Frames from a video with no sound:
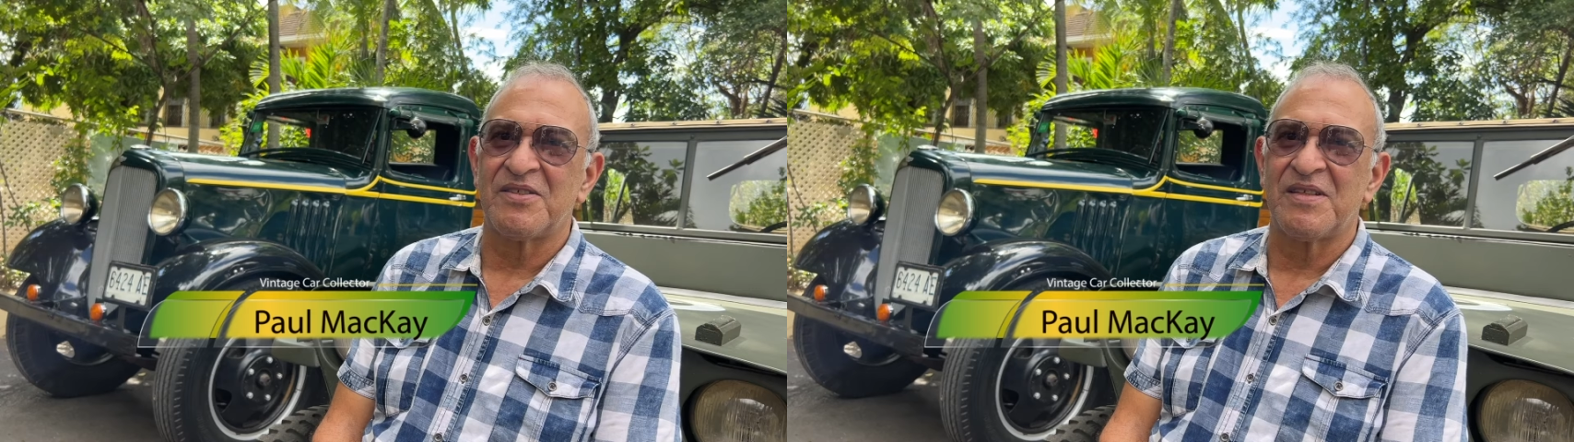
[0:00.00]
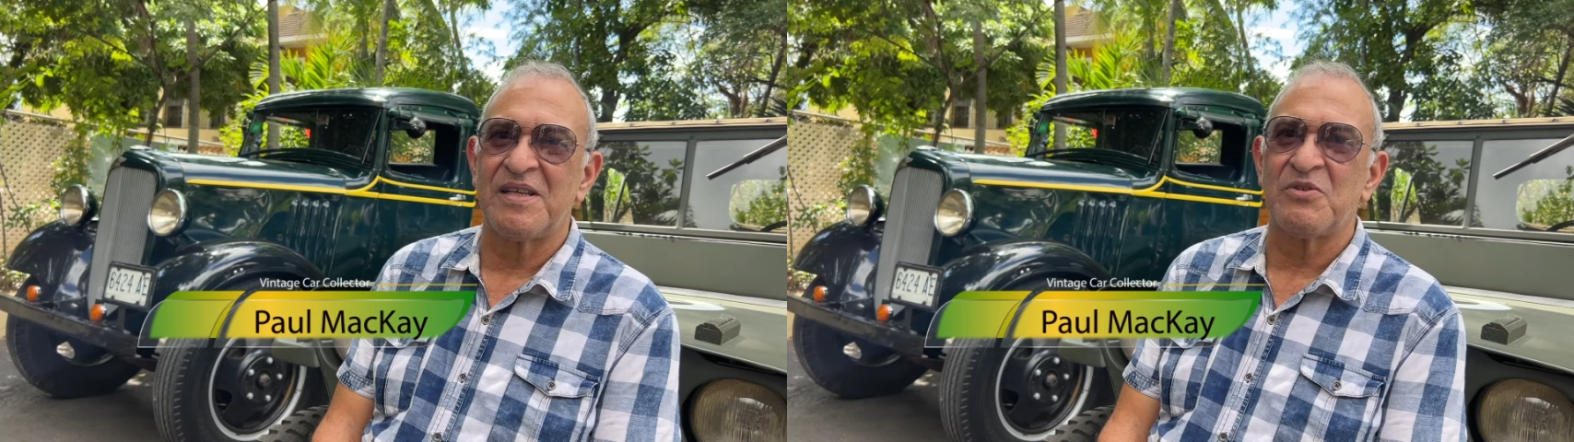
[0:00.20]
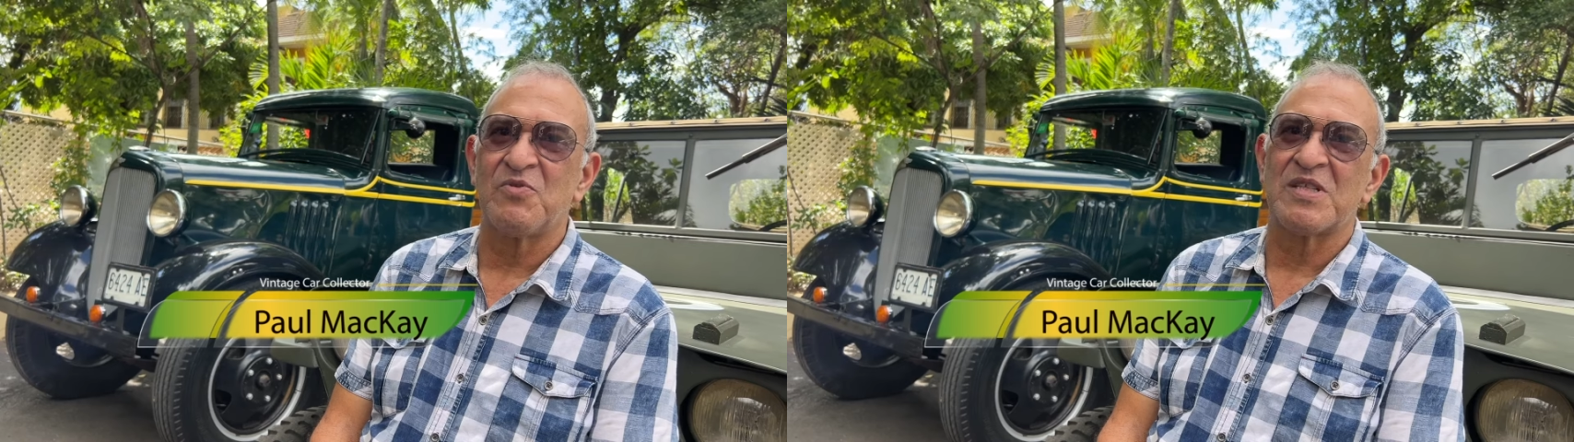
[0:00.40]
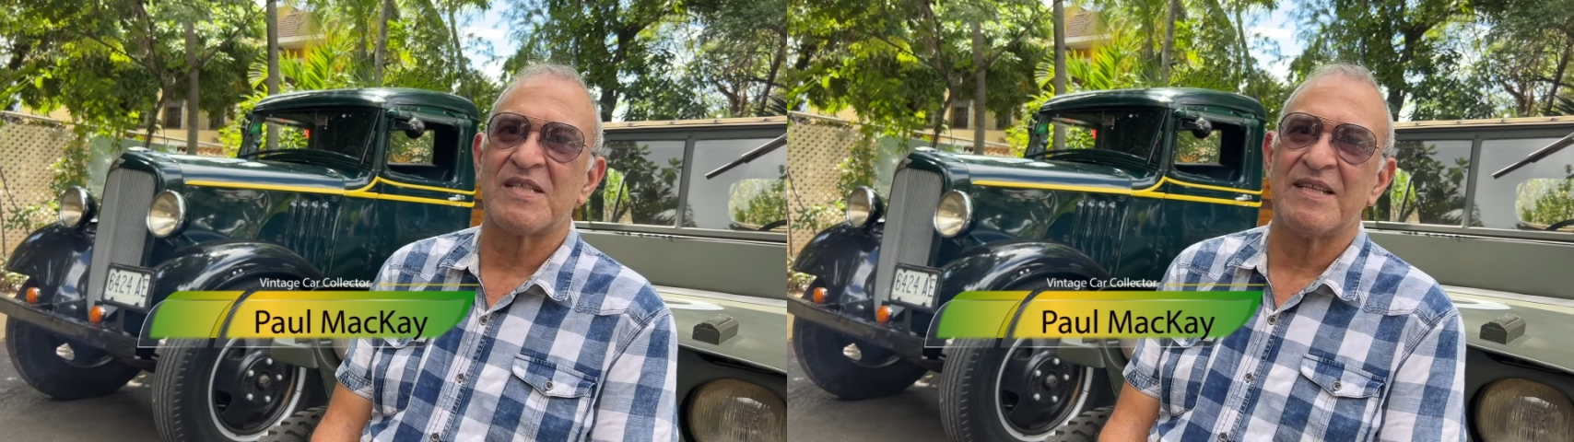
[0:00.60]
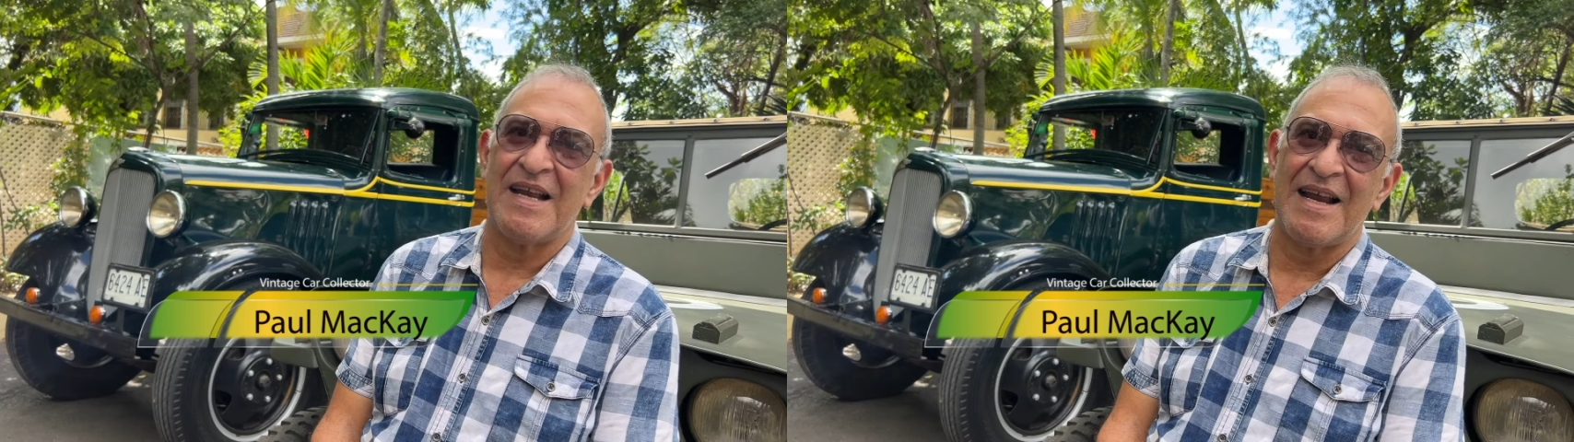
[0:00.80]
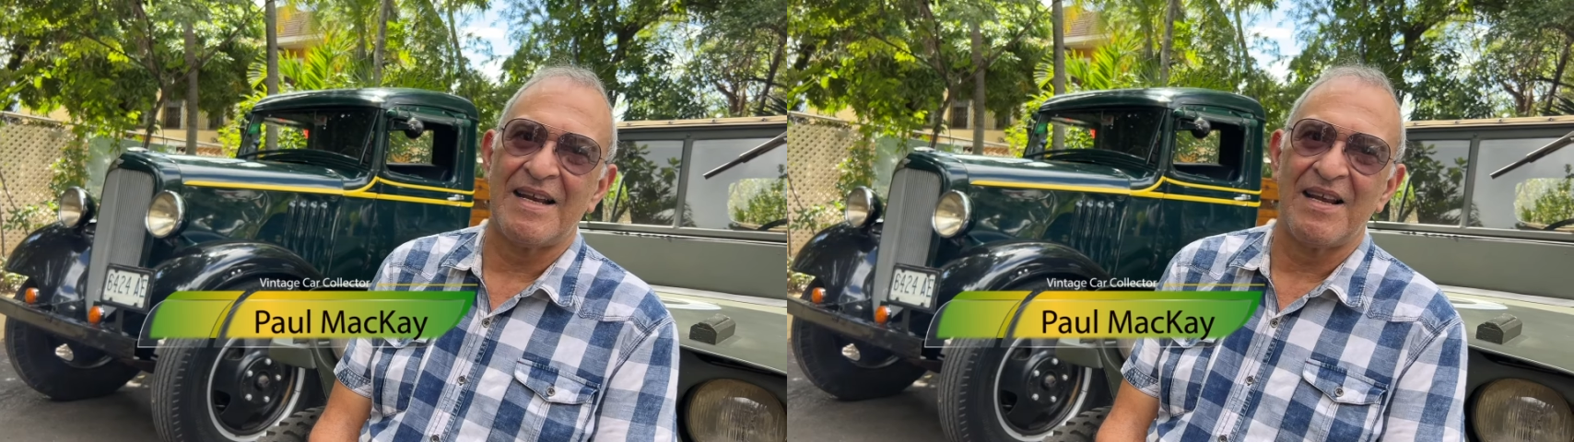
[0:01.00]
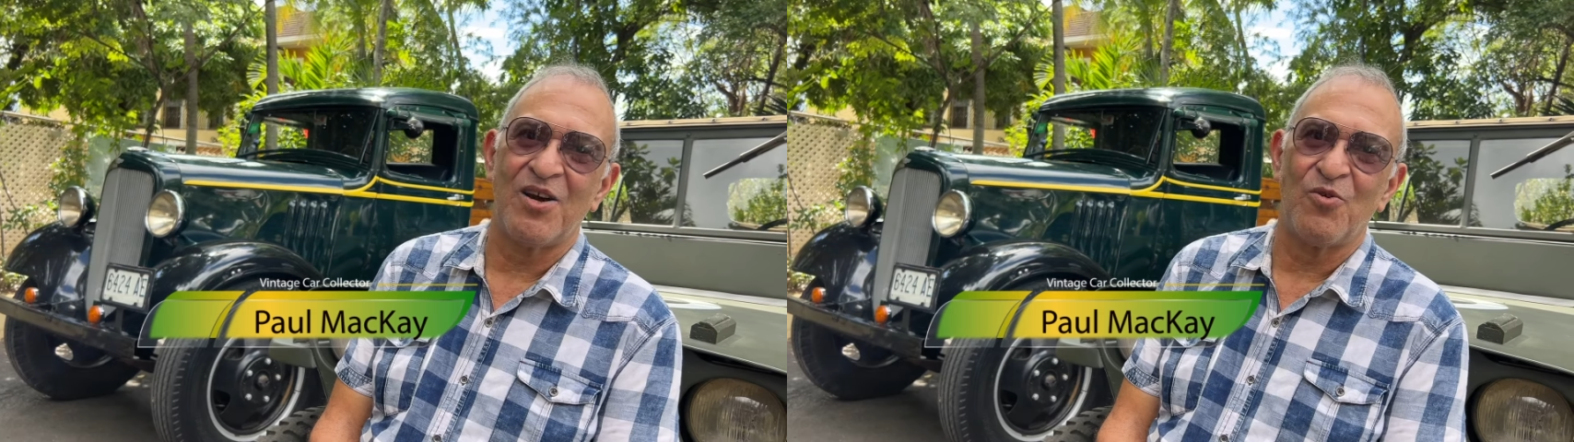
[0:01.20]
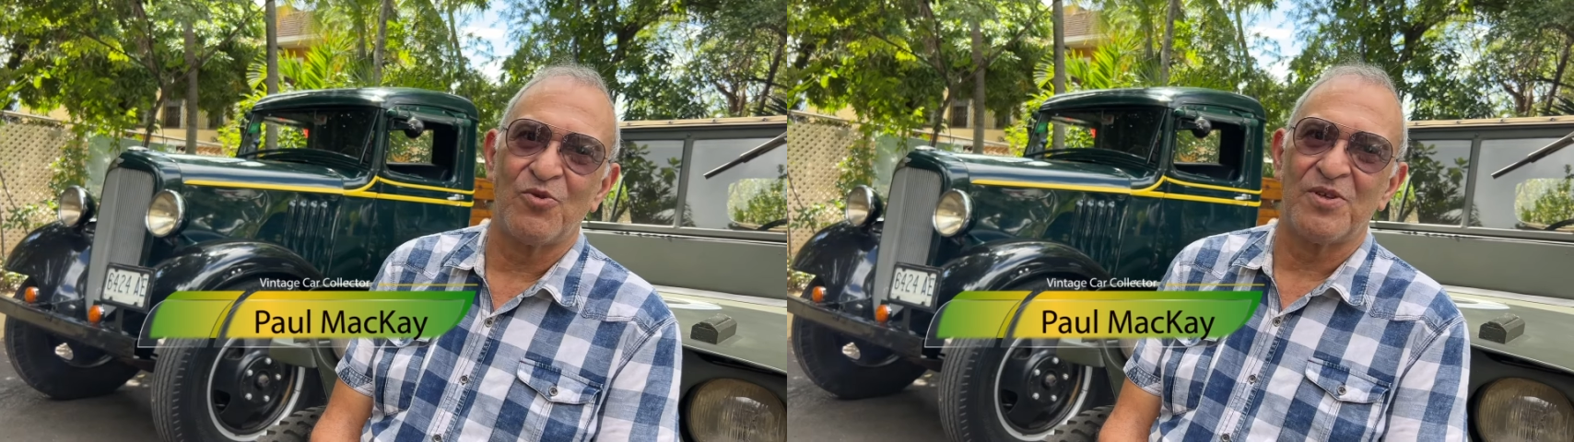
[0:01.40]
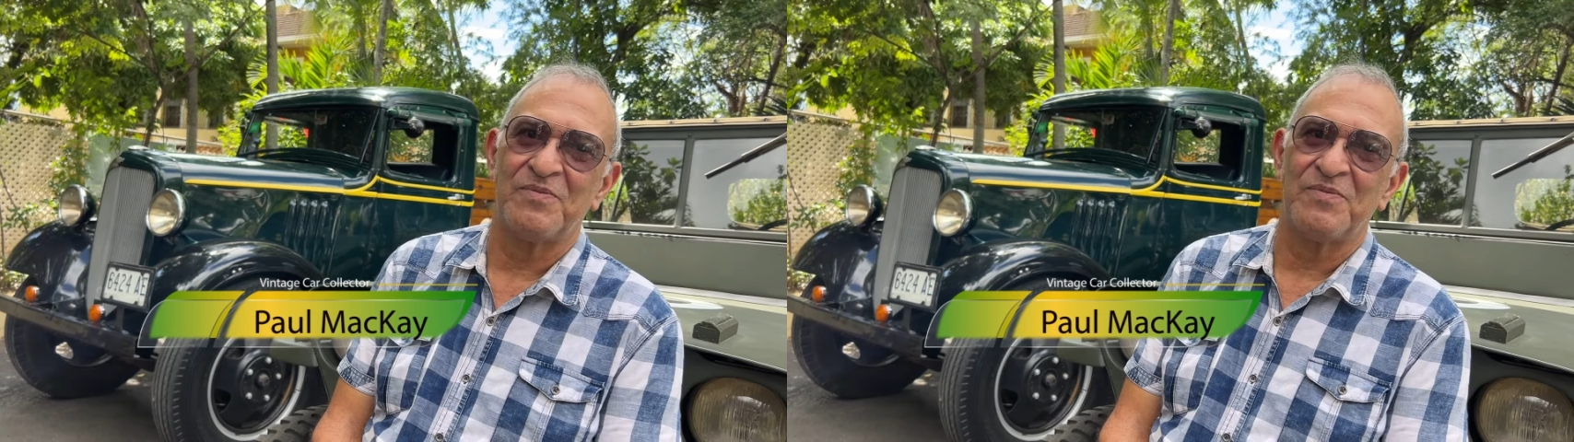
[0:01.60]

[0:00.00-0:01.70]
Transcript: it was slightly out.